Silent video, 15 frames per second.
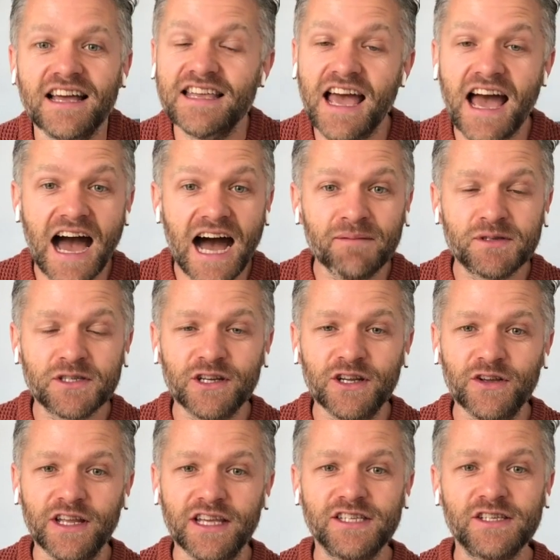Yeah,
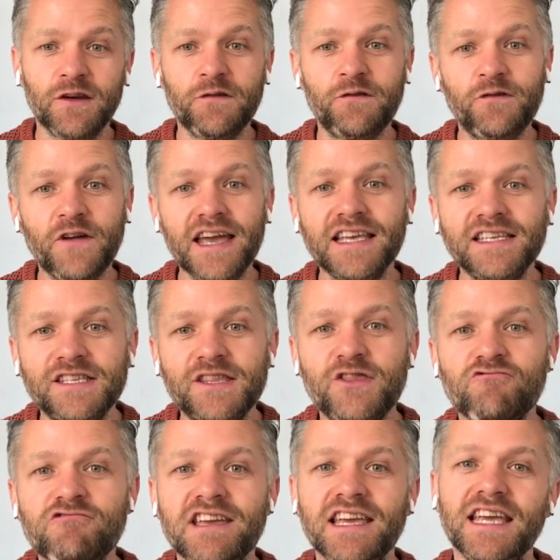absolutely. So phase
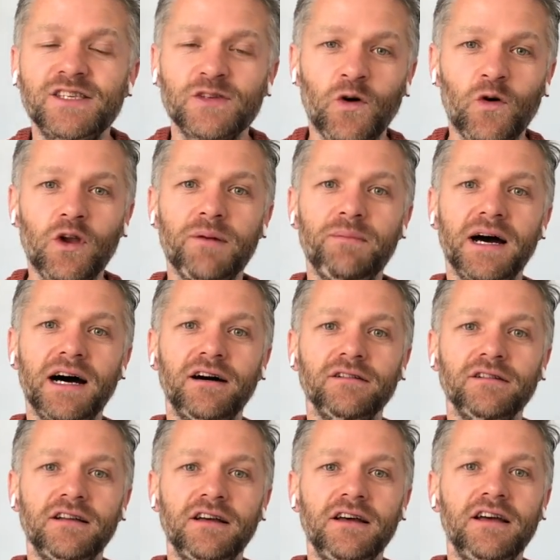3 is all about
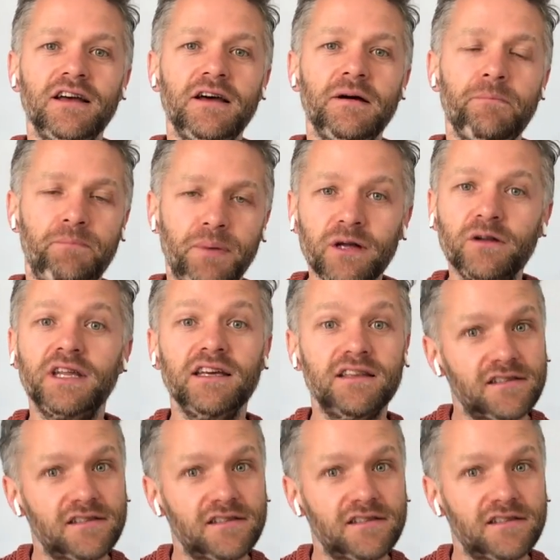building